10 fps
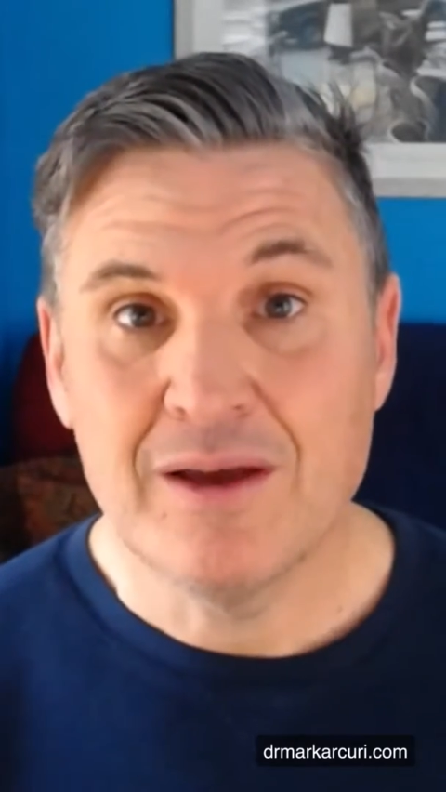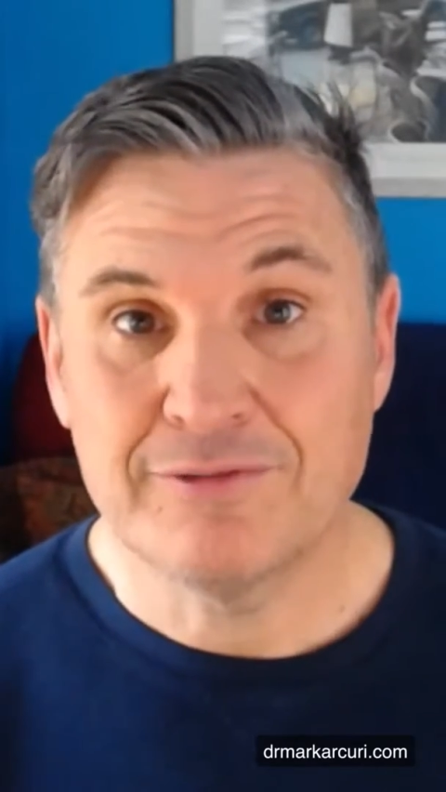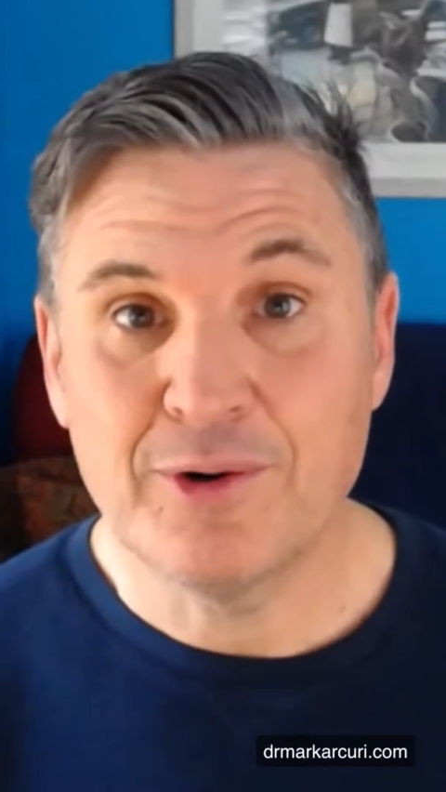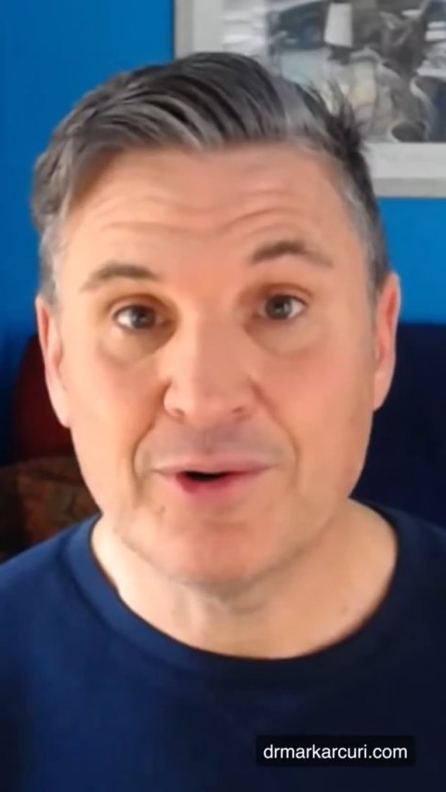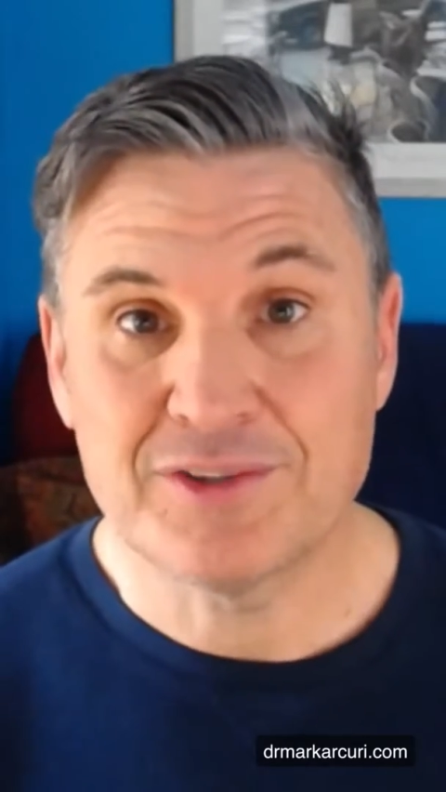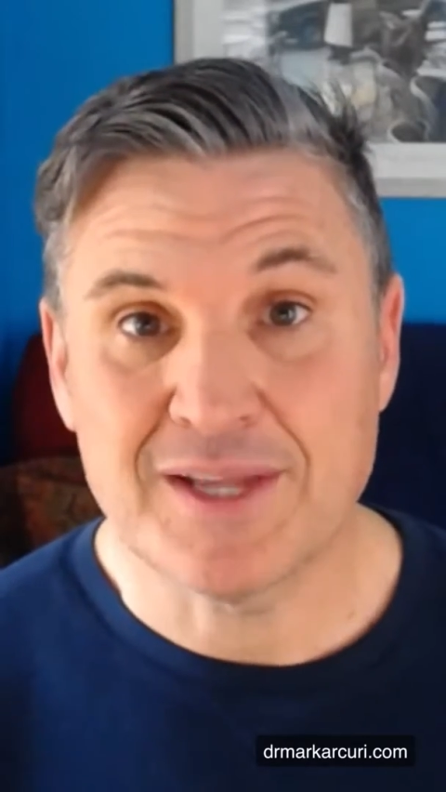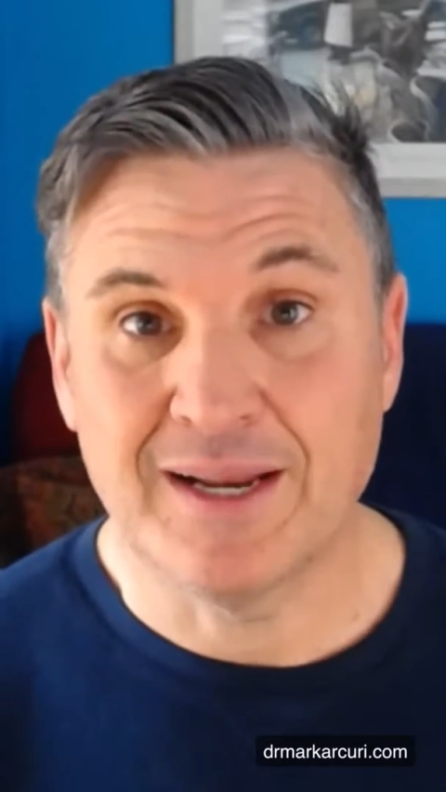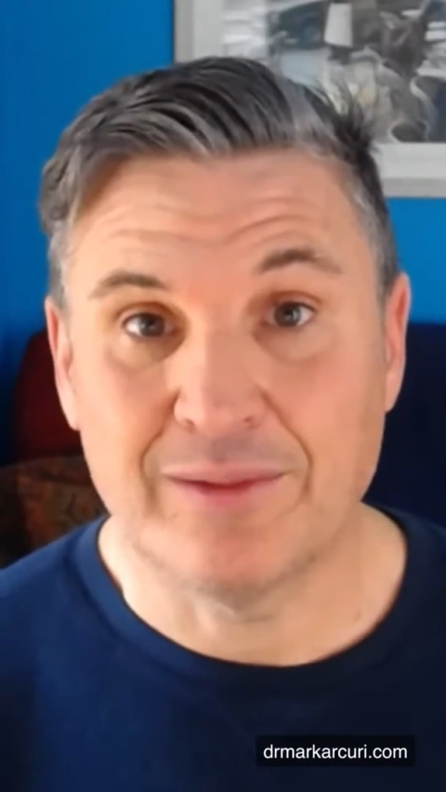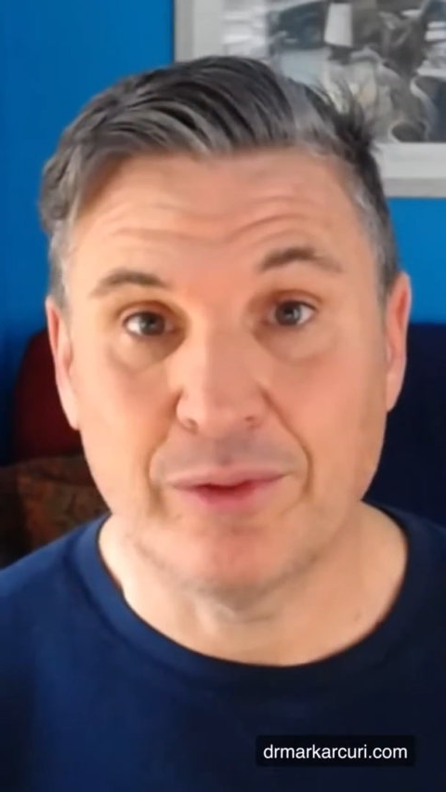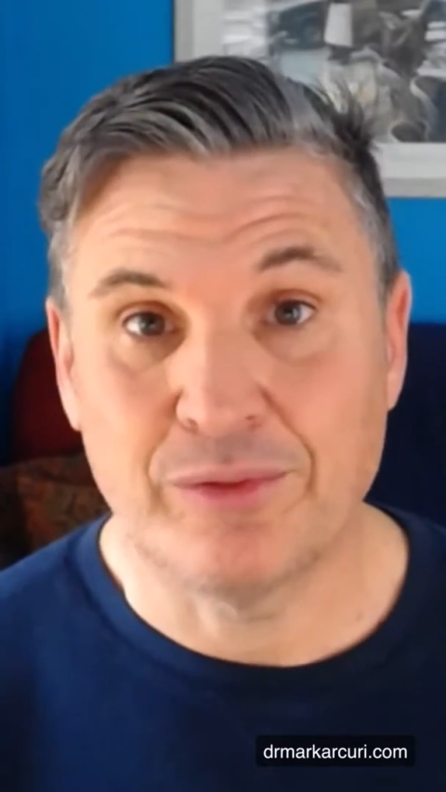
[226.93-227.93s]
focus
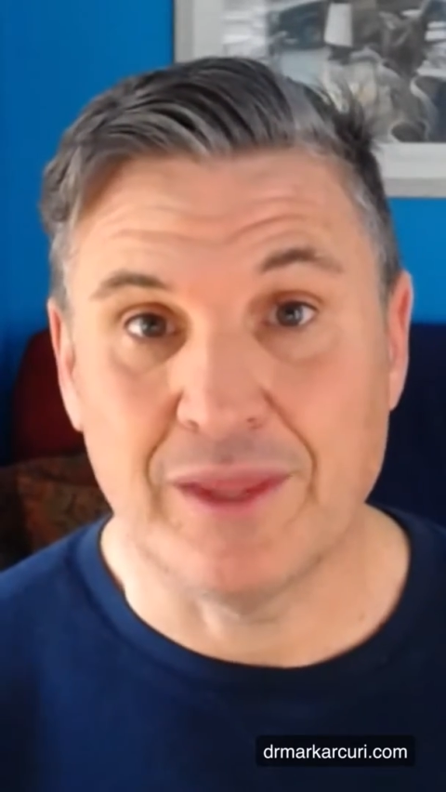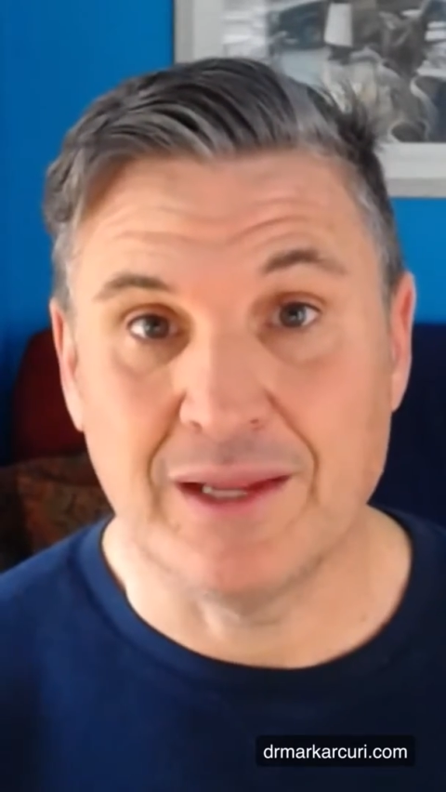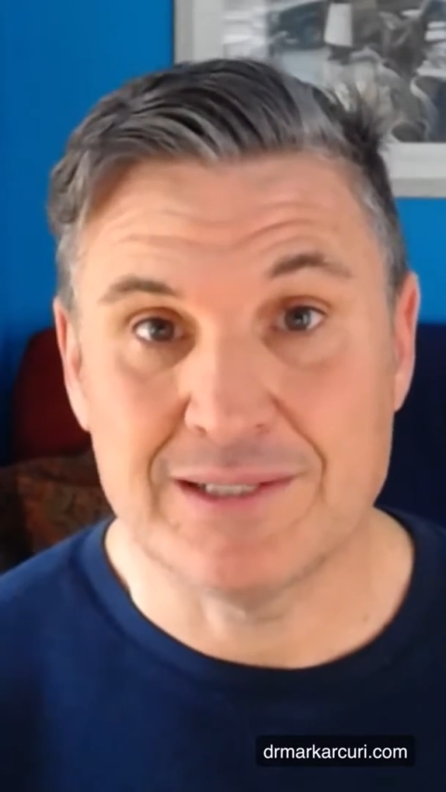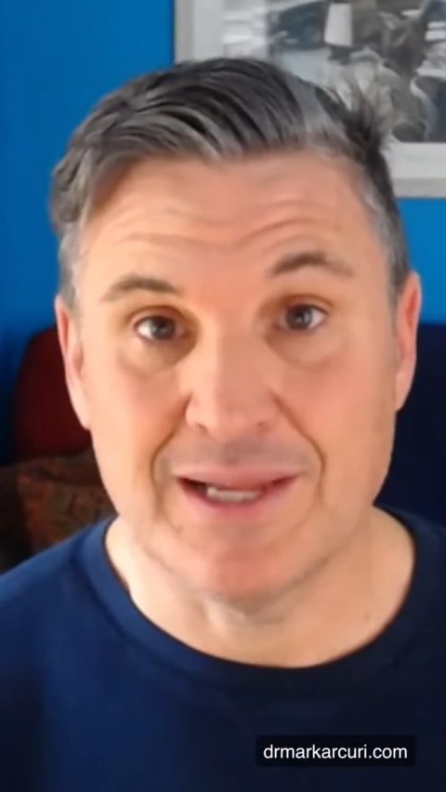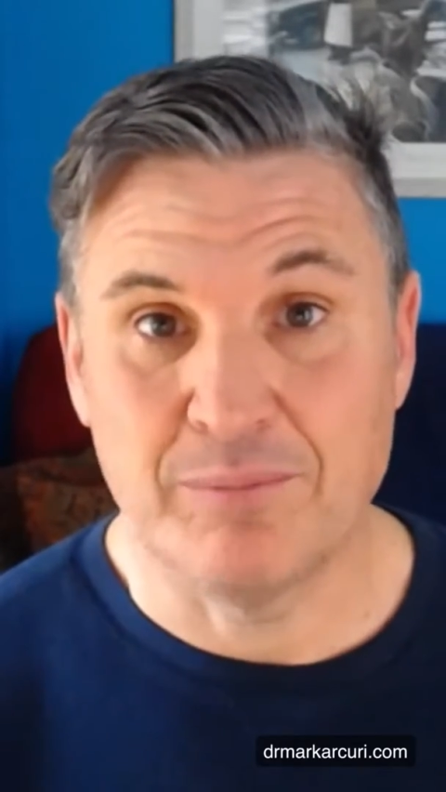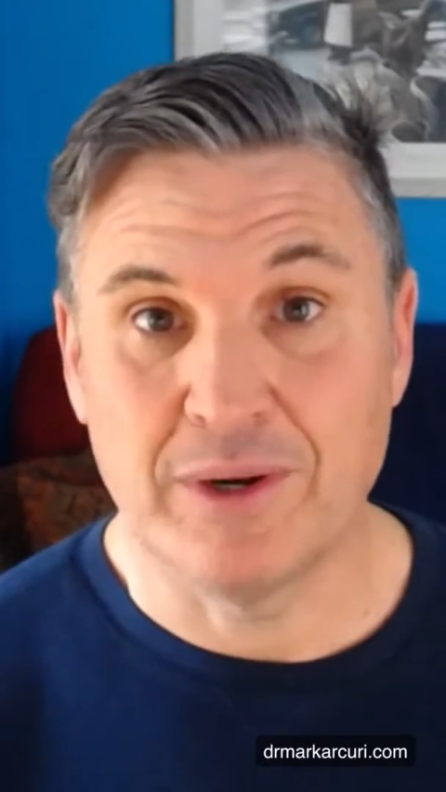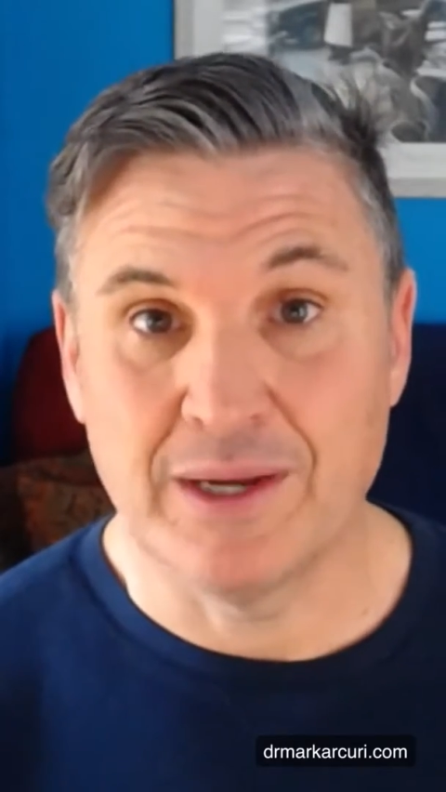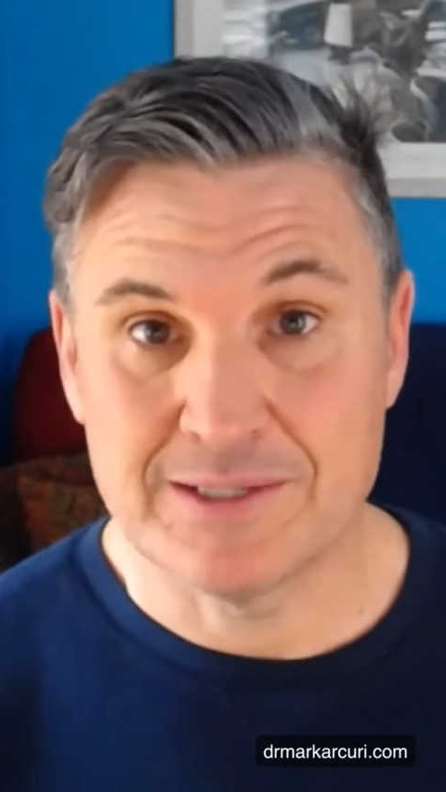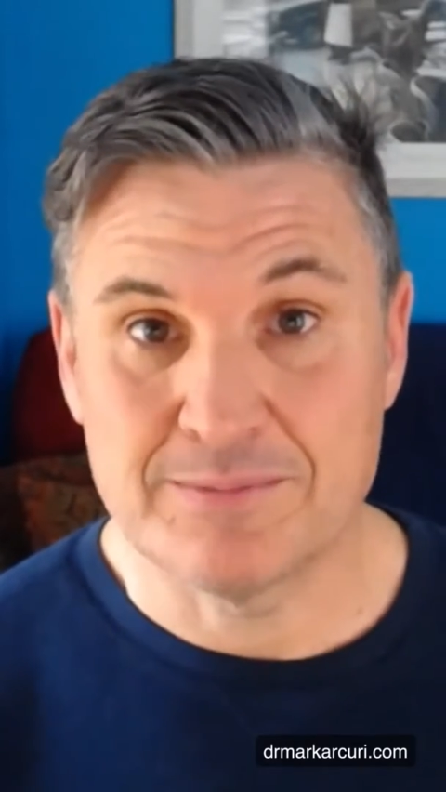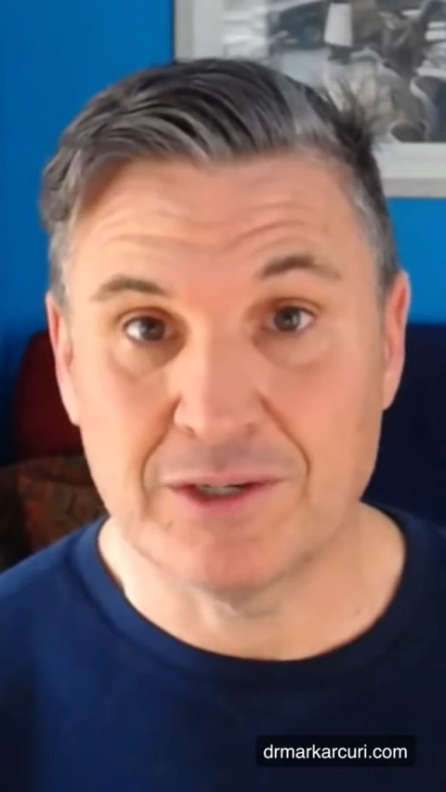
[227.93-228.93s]
on other things that
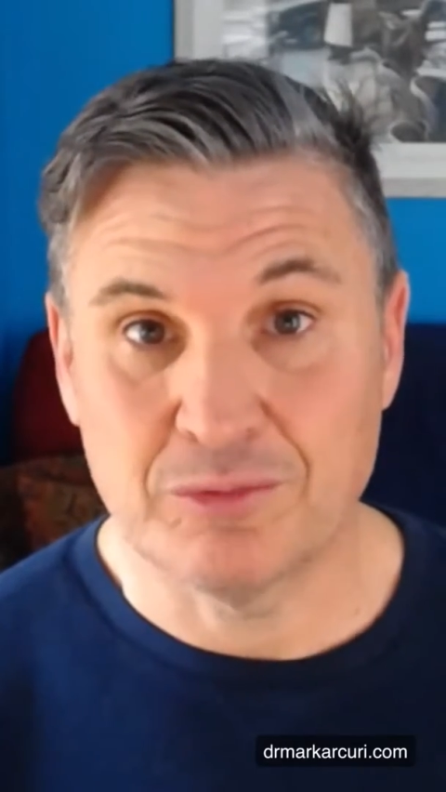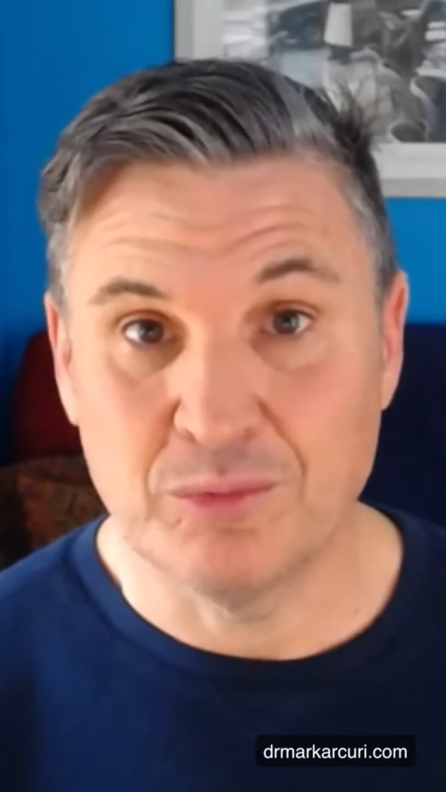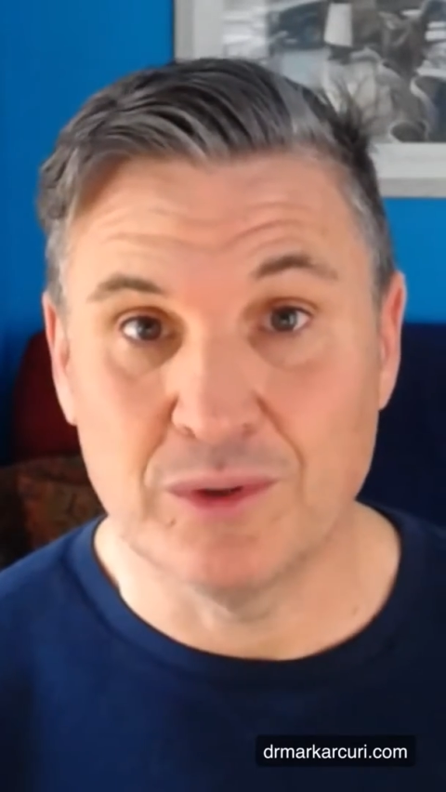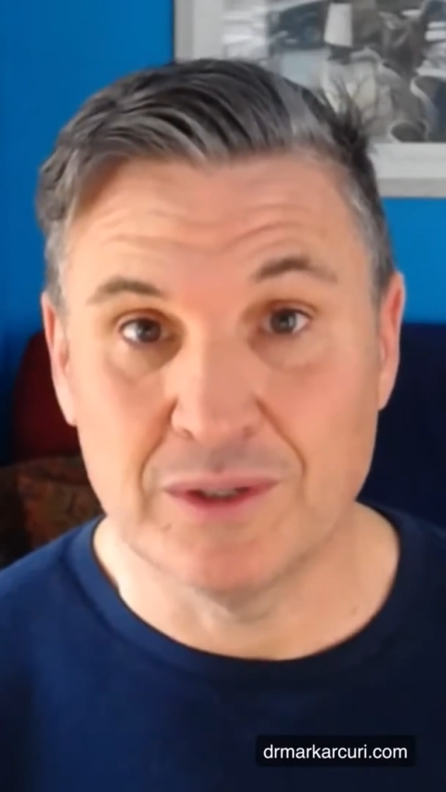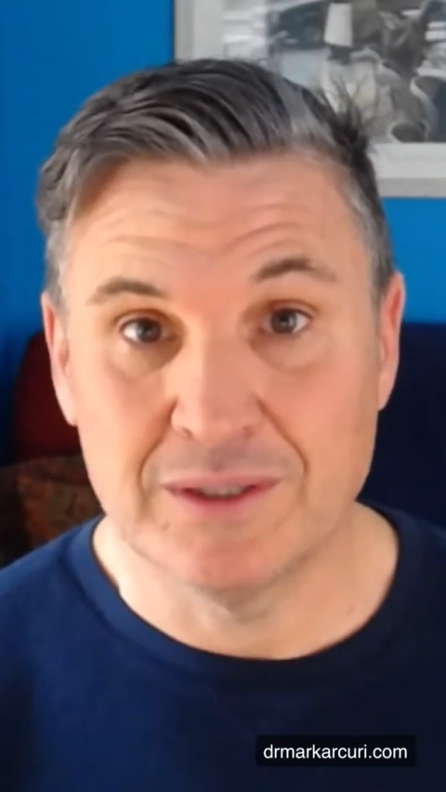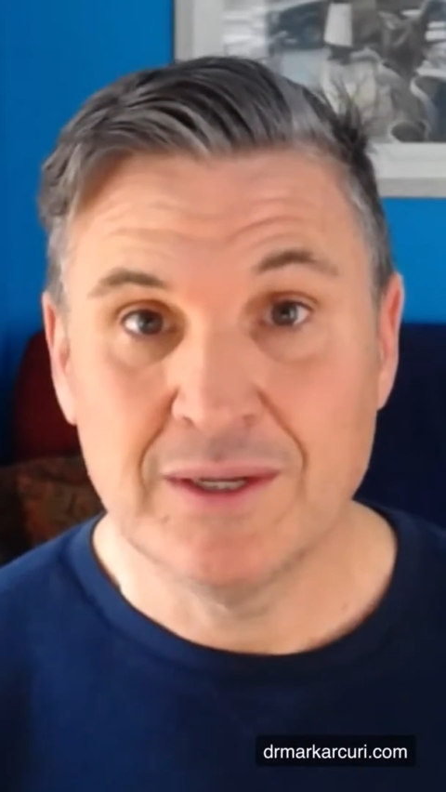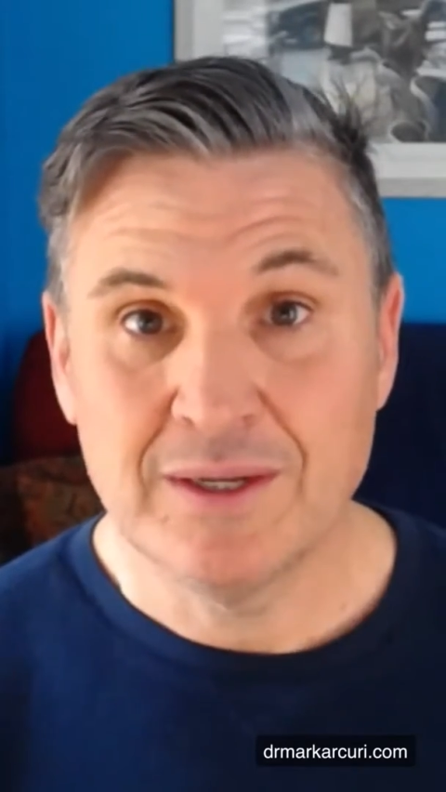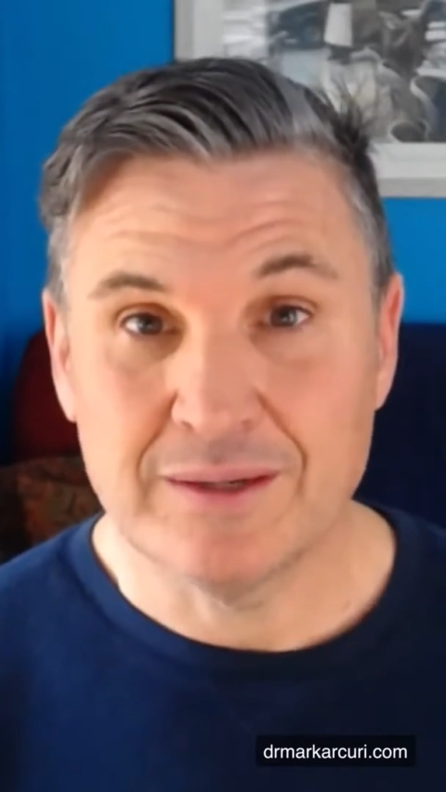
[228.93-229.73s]
bring us much more